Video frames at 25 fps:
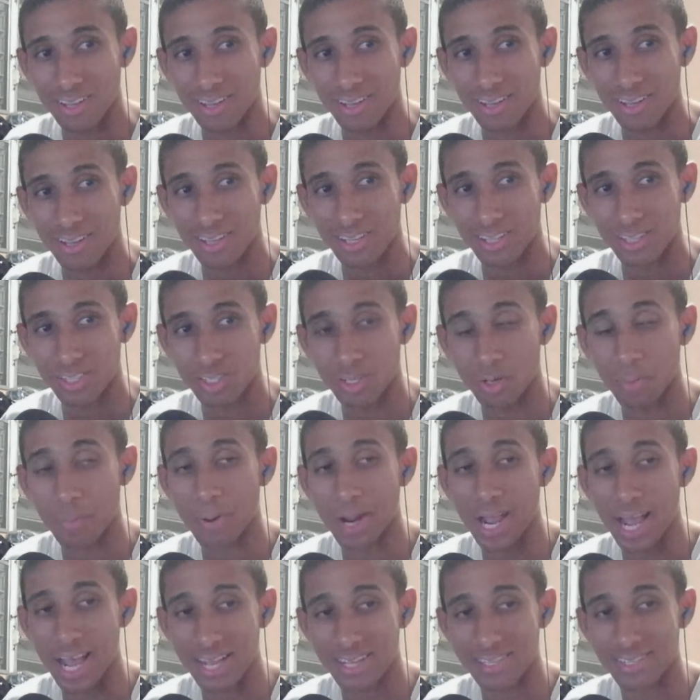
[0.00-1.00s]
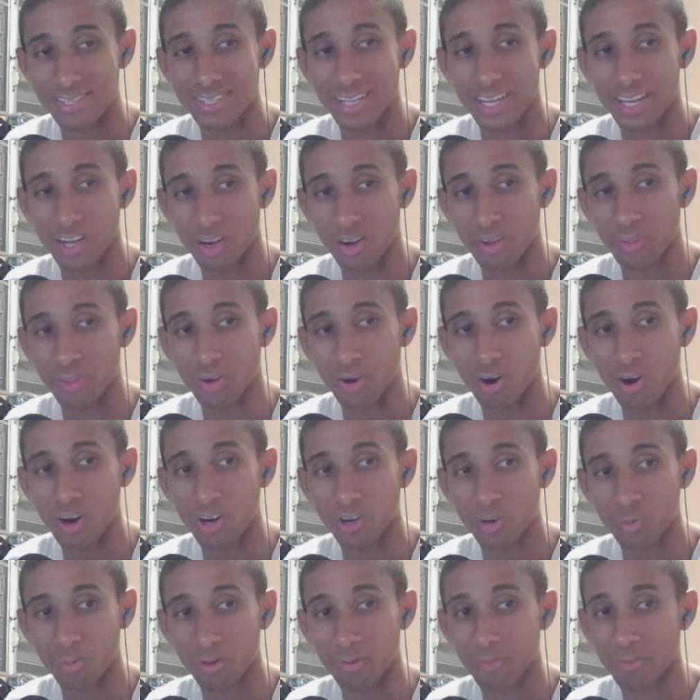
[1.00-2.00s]
surpass that other
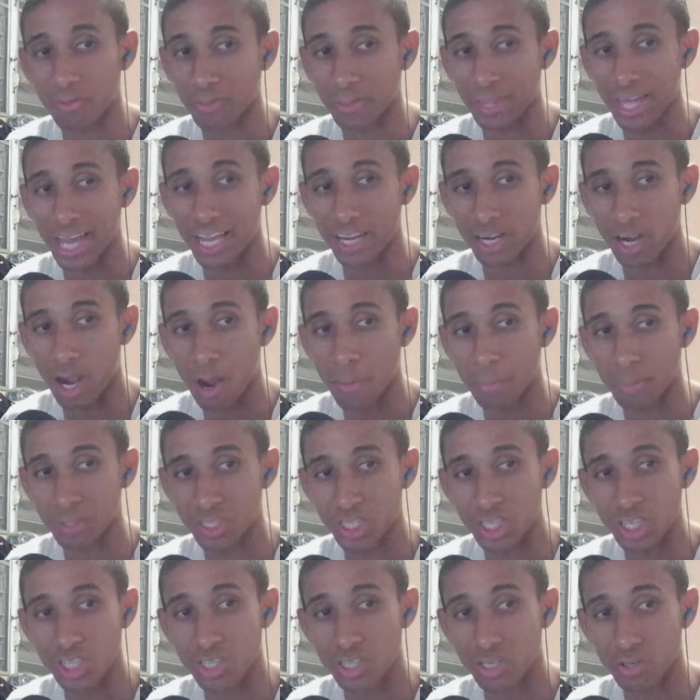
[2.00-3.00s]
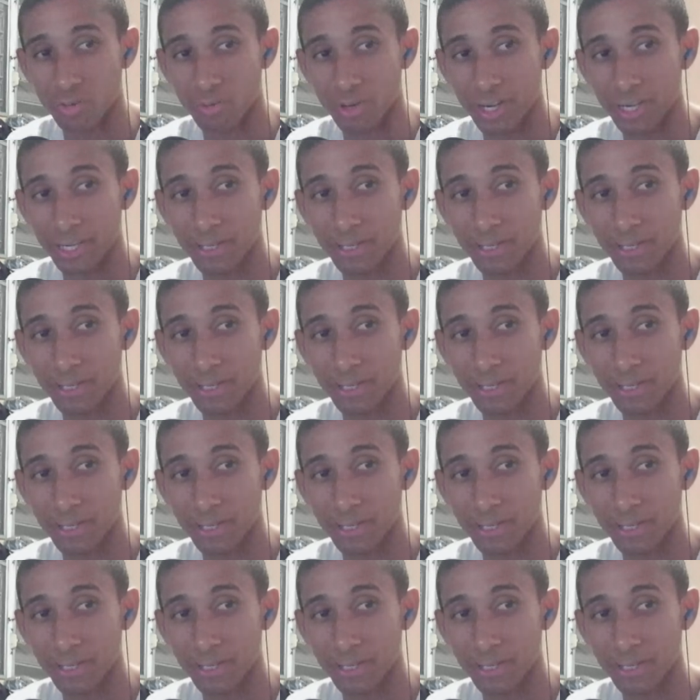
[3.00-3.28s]
hardware from that competition, right?